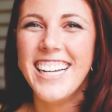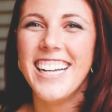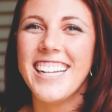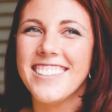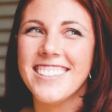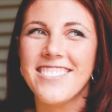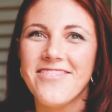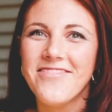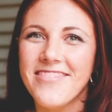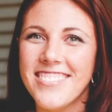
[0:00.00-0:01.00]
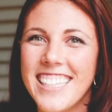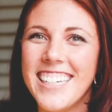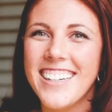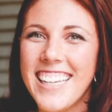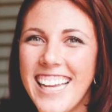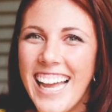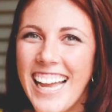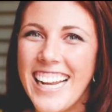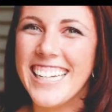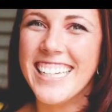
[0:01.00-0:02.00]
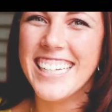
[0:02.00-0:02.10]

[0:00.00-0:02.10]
And I was like, okay.